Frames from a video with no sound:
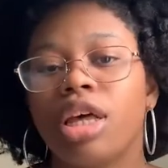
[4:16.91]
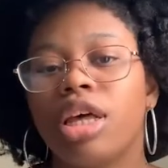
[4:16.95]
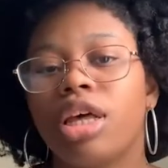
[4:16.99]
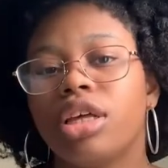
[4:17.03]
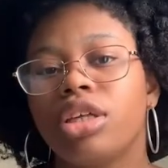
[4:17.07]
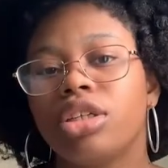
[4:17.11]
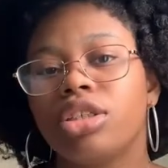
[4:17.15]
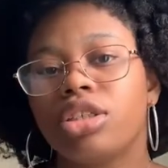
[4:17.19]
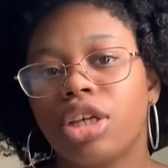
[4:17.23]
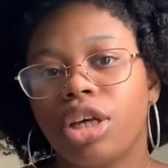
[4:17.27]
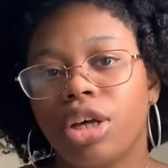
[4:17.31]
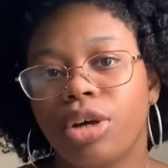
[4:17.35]

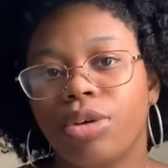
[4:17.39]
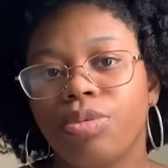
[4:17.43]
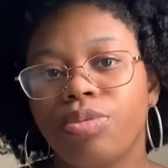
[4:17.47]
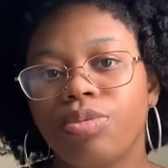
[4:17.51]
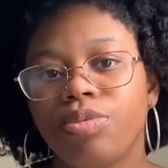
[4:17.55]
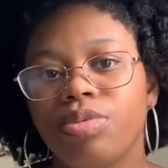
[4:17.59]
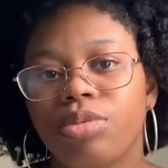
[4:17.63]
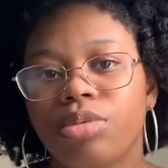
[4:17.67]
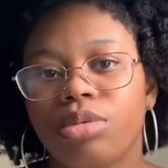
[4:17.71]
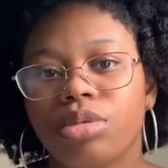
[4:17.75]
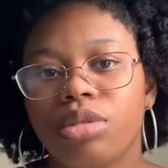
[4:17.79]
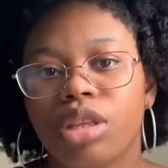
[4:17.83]
So
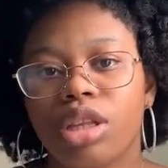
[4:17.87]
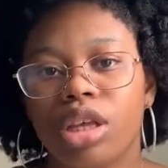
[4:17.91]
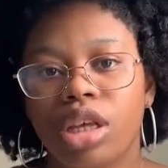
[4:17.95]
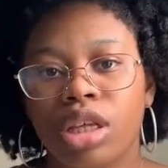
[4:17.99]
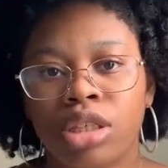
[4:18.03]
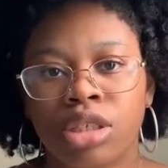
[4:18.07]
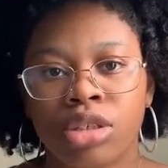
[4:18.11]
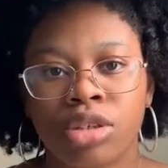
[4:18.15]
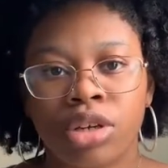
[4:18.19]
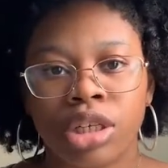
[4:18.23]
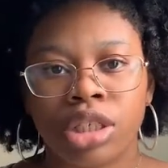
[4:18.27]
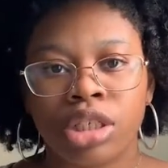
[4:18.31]
it's a
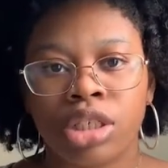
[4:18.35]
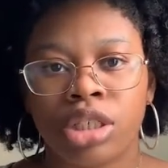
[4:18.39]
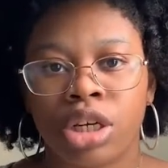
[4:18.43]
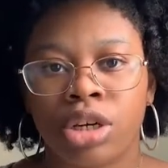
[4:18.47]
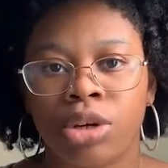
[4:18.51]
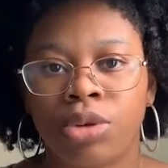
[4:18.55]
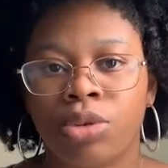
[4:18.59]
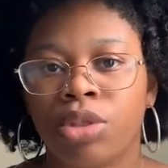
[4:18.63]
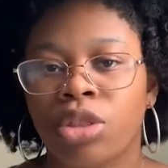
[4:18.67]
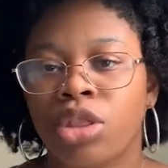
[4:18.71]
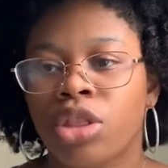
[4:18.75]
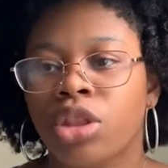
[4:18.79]
great show.
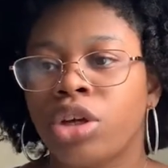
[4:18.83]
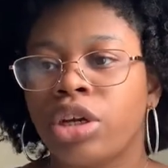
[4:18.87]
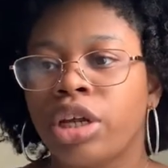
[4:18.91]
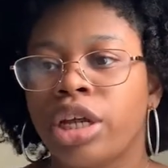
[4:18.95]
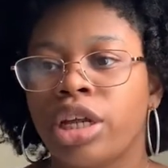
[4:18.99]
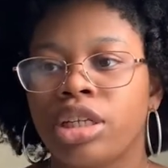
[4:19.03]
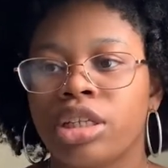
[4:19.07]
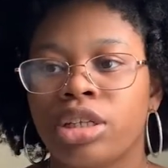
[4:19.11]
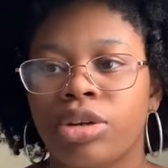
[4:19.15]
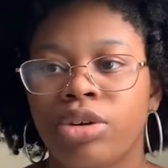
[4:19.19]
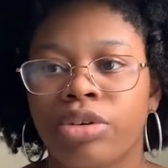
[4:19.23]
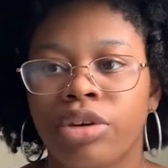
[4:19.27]
30 out
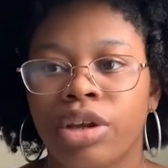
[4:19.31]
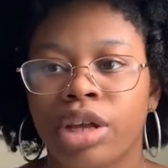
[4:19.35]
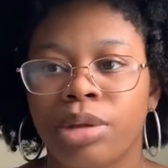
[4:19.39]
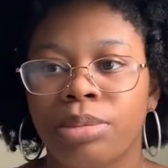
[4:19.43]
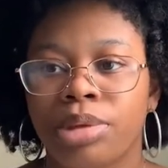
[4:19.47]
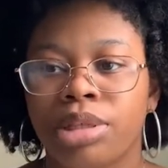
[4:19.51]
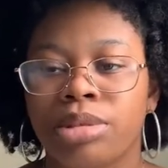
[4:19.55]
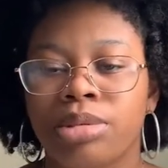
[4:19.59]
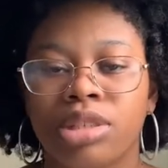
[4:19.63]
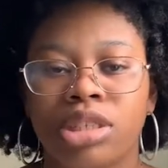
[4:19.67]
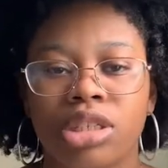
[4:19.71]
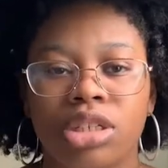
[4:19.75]
of 10 recommend,
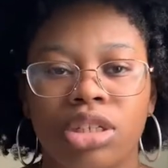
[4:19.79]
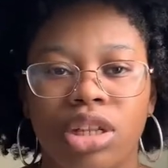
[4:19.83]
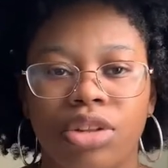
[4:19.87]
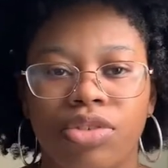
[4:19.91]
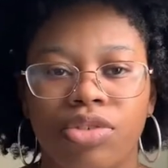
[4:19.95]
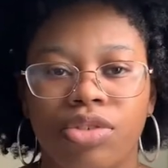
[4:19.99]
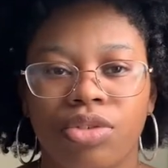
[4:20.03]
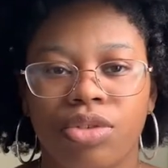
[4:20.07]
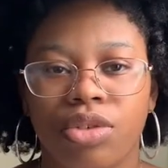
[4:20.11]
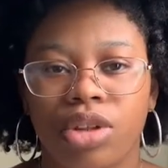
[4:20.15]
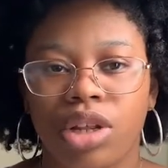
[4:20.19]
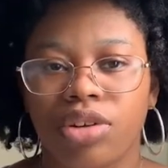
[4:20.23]
especially
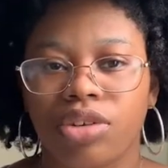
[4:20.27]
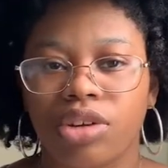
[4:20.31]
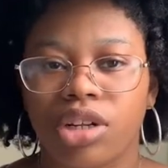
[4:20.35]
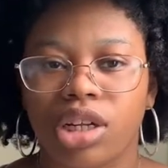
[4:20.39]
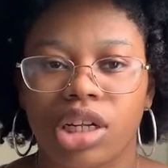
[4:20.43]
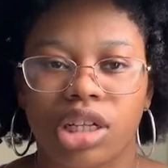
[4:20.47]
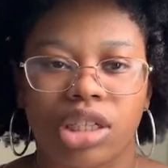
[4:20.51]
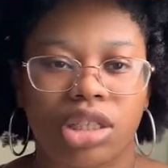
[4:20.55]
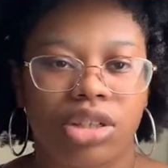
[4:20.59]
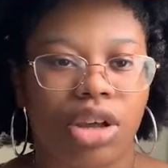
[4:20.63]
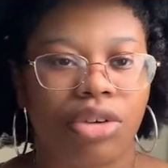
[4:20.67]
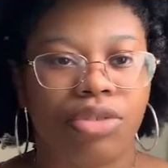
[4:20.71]
if you love like
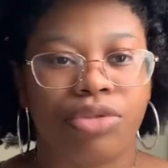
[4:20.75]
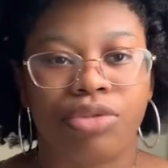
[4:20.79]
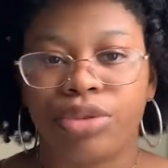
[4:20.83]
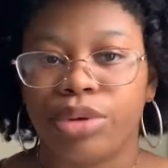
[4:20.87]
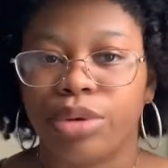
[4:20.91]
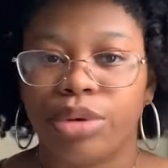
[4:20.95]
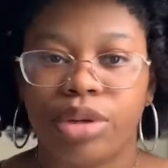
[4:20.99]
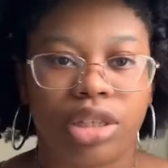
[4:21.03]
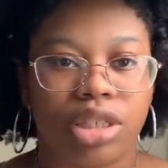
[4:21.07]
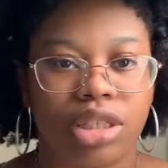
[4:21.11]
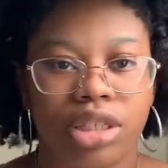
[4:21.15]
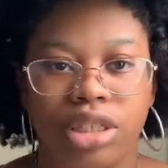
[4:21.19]
a
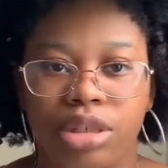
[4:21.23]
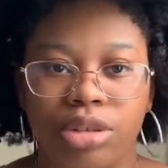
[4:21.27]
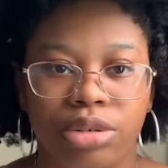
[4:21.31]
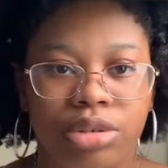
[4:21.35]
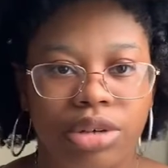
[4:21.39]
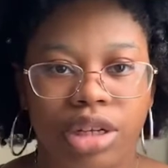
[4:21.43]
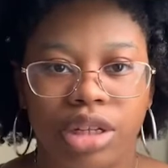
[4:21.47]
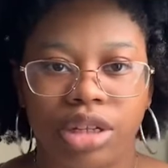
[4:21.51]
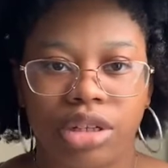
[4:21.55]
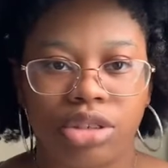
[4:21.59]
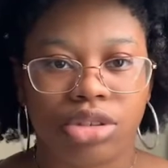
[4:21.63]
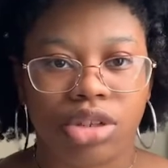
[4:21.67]
fruity serial
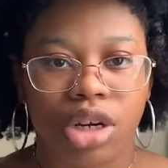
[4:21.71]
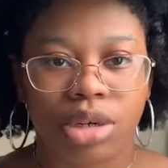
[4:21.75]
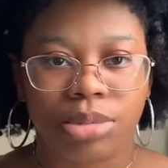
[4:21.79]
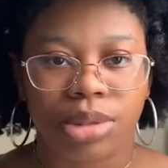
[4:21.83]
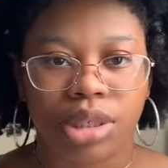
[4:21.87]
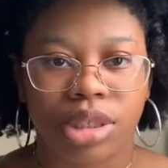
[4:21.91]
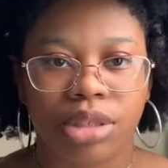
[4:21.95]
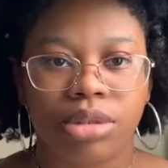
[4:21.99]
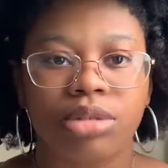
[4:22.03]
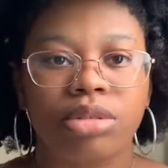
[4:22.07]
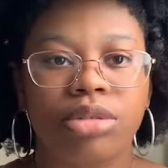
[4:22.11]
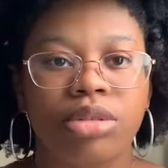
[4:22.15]
killer drama.
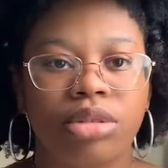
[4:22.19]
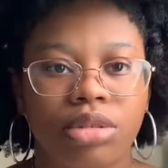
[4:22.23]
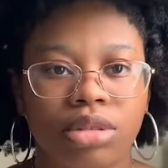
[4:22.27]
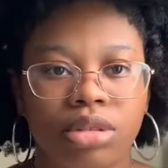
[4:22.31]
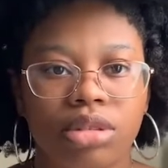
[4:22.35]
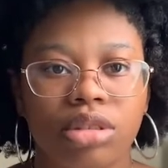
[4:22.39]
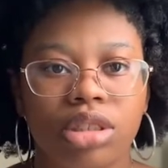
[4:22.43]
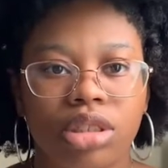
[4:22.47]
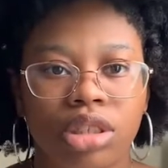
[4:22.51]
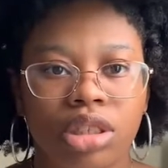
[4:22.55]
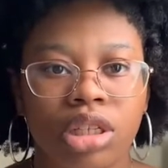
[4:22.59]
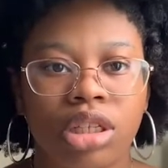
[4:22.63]

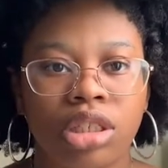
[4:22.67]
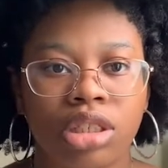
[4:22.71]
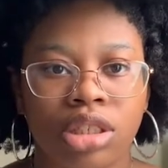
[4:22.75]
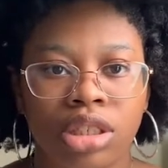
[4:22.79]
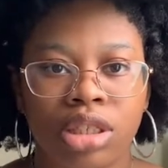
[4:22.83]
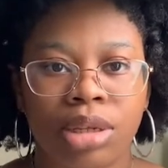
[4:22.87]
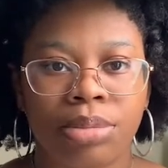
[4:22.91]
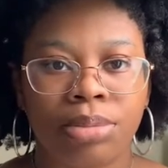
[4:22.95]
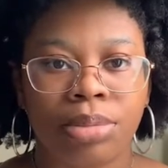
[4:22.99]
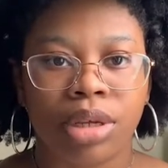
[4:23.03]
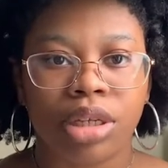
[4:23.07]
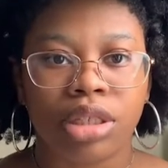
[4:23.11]
This is
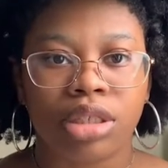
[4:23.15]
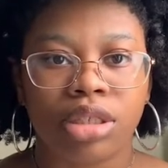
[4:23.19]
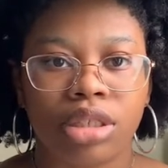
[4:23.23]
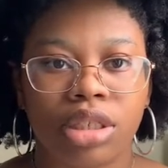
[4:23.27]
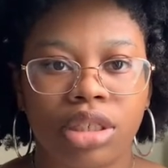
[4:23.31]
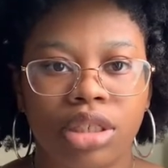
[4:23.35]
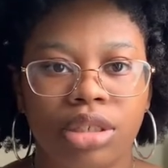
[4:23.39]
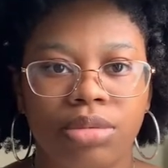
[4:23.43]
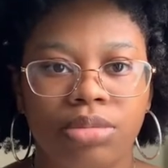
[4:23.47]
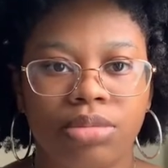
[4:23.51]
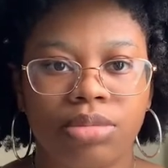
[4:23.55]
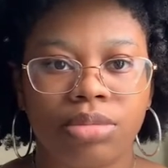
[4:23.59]
it, bestie.
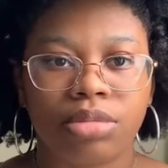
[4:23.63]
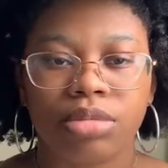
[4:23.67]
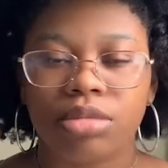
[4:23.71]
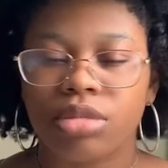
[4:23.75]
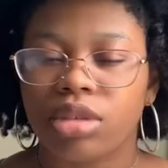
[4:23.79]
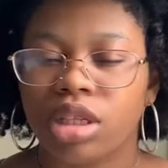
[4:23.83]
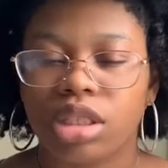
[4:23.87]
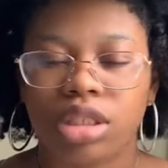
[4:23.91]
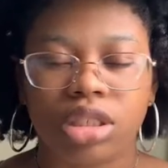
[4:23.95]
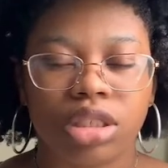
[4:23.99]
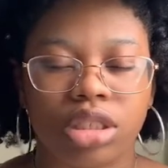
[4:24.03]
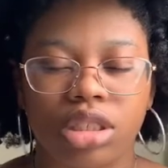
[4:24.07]

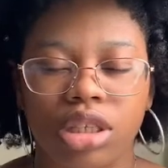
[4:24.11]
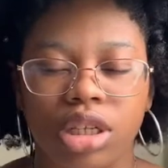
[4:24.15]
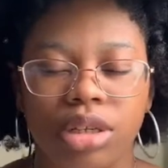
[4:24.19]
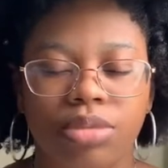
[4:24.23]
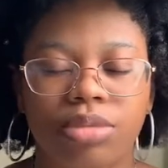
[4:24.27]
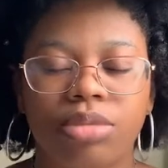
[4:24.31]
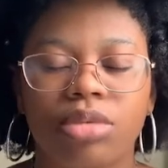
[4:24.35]
This is it.